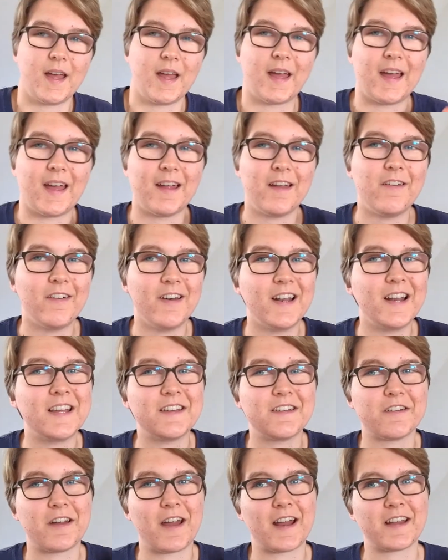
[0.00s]
Really,
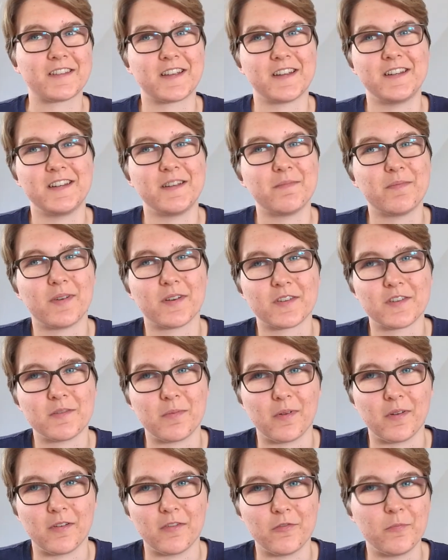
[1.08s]
you're asking the
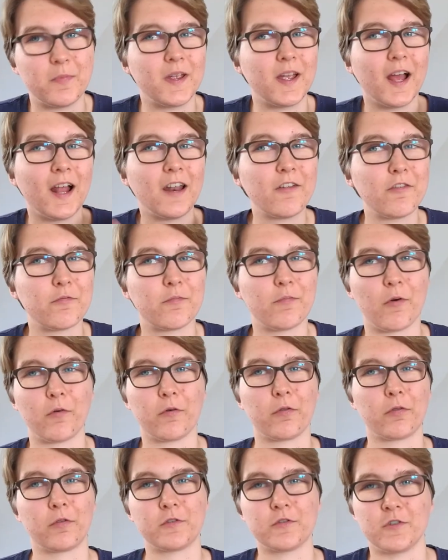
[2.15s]
impossible of me. I love
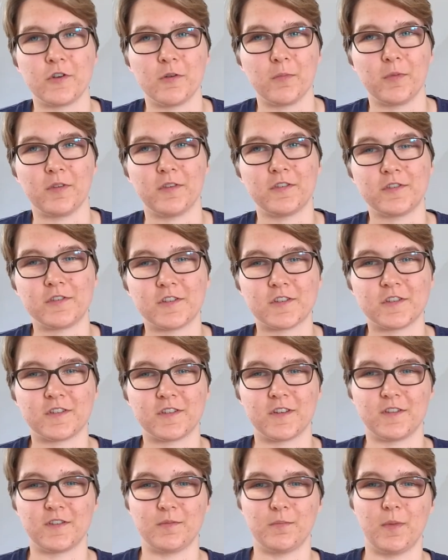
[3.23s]
both Germans just
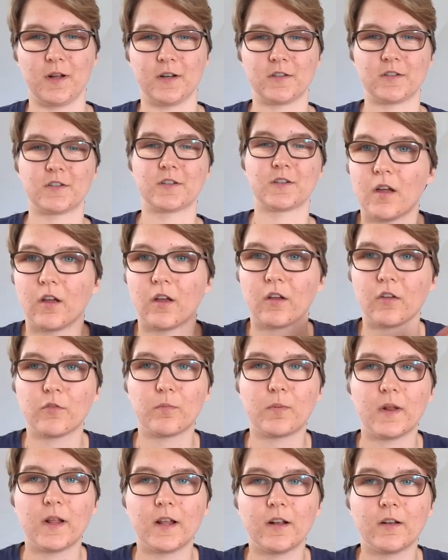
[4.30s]
as much.
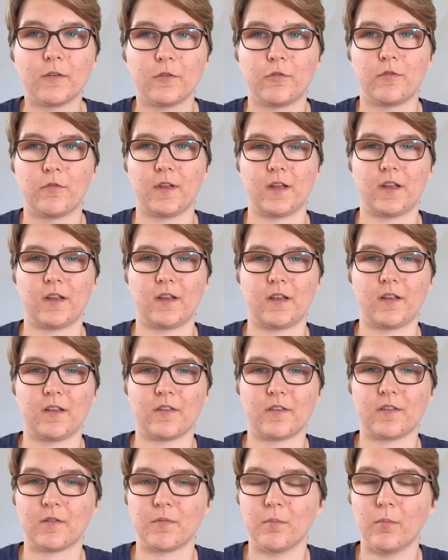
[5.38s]
Cosplaying Ludwig
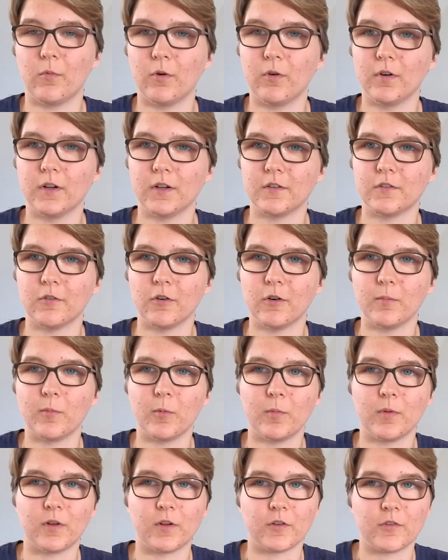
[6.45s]
is more enjoyable
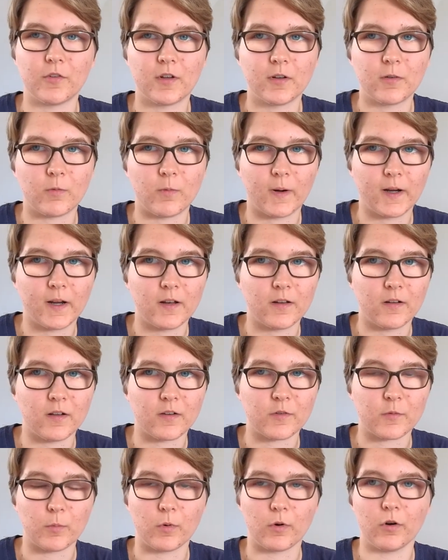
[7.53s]
because you get
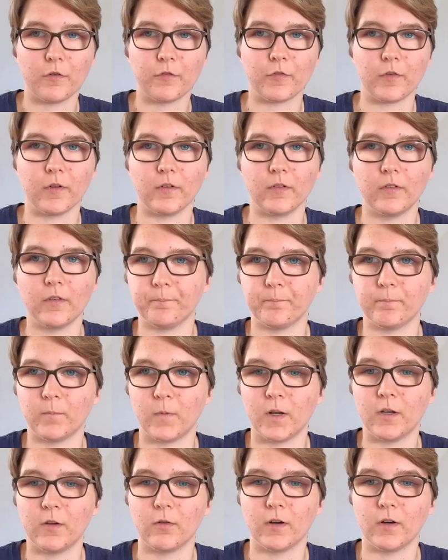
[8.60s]
recognized more often
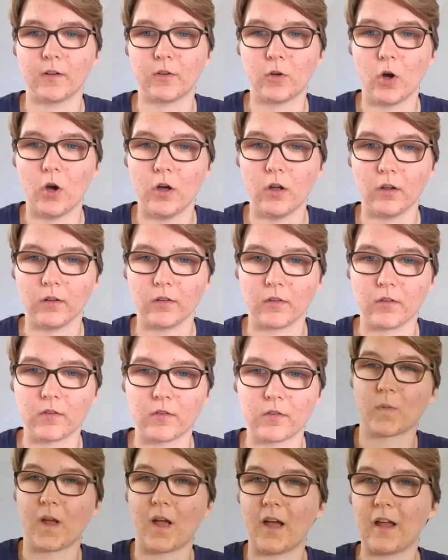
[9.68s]
when you're at cons.